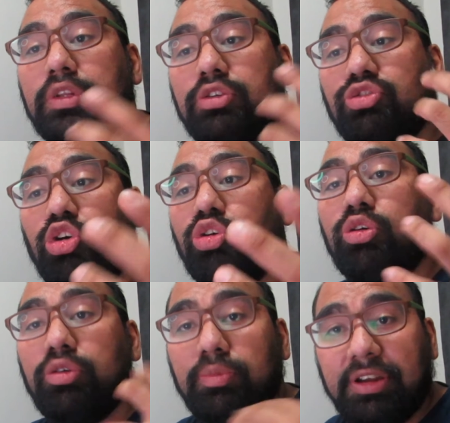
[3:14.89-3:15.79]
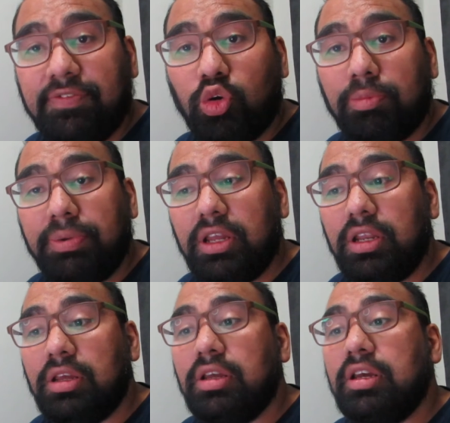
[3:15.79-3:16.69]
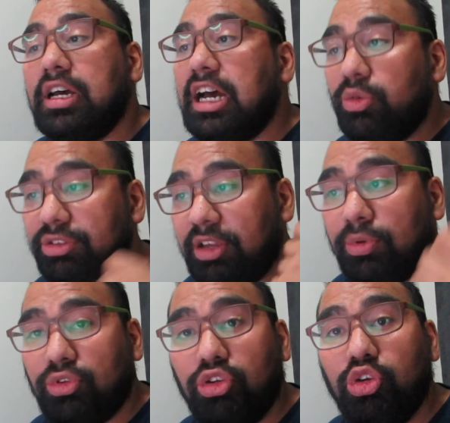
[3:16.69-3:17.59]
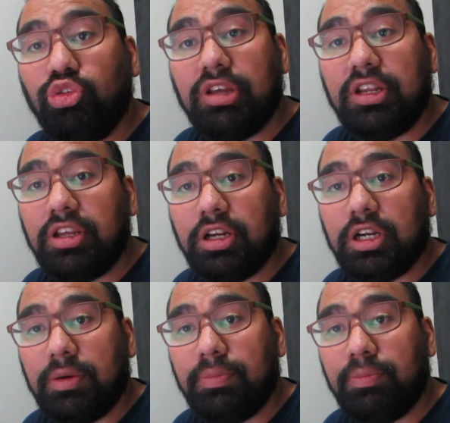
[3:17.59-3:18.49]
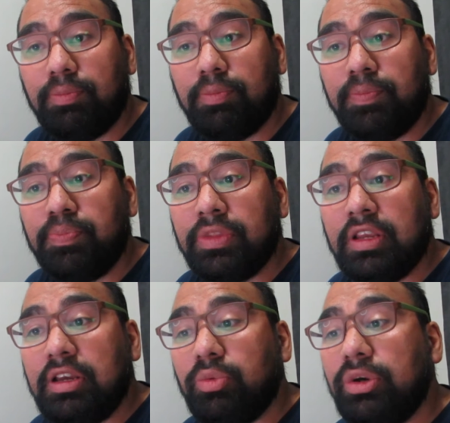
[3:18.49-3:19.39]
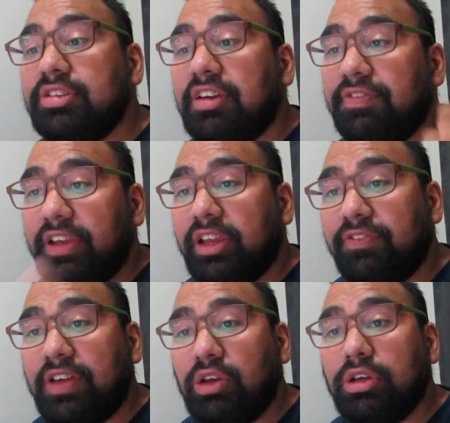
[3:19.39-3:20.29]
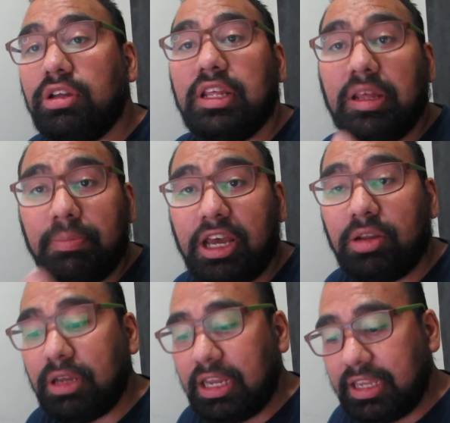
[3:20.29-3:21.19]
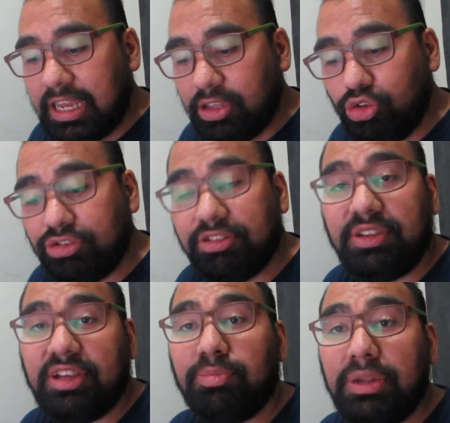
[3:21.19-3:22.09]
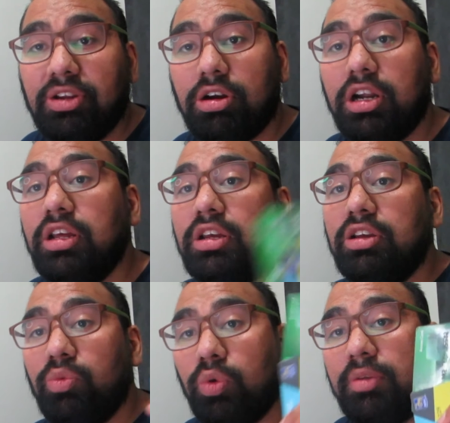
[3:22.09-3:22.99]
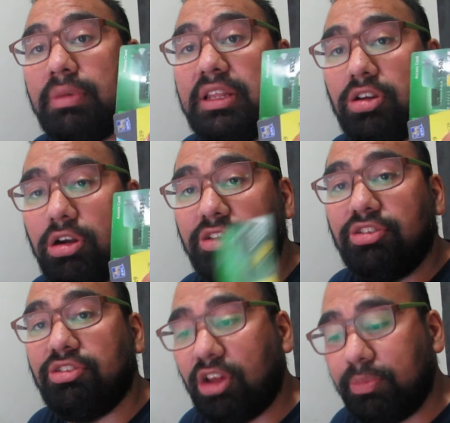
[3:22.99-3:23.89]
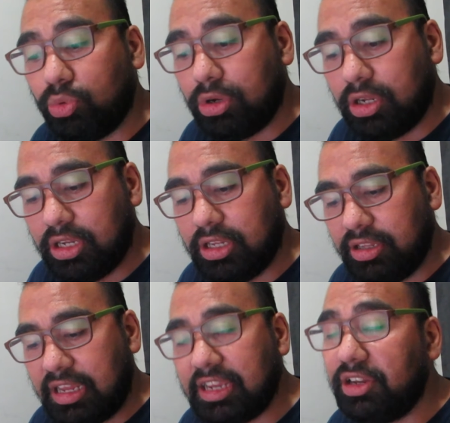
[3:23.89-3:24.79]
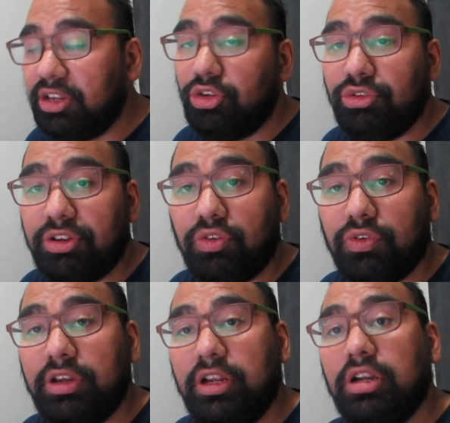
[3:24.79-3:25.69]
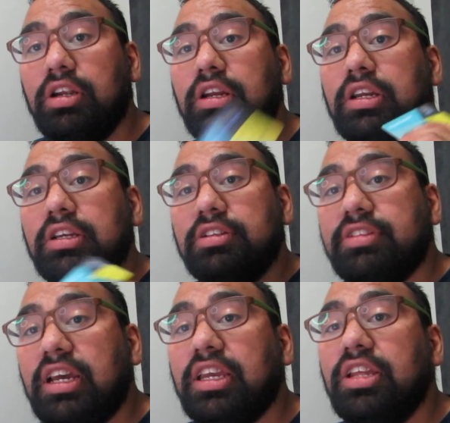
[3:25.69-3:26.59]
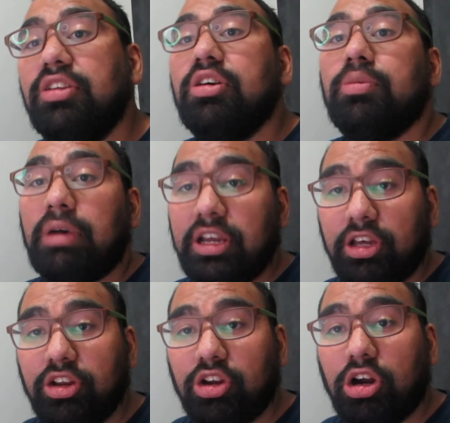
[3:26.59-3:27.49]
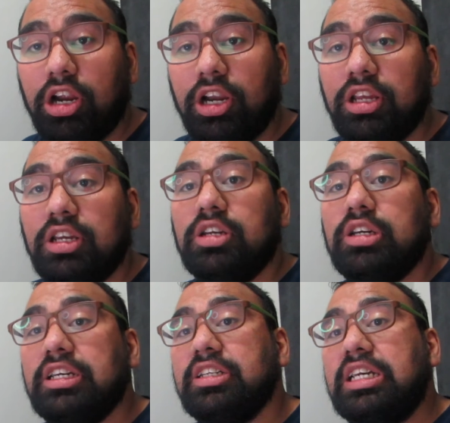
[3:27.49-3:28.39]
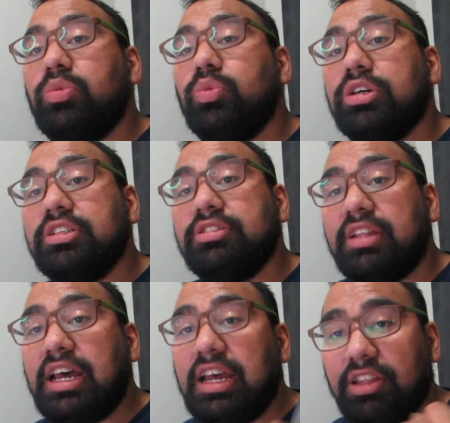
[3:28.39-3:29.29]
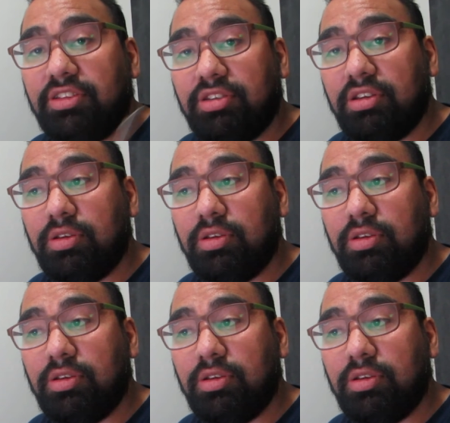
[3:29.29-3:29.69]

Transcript: So my 4 pin, I was able to use it here. Once I found out in Panama I can't use a 6 pin card, one of my cards stopped, I couldn't use it over here. Second, my other card, it was that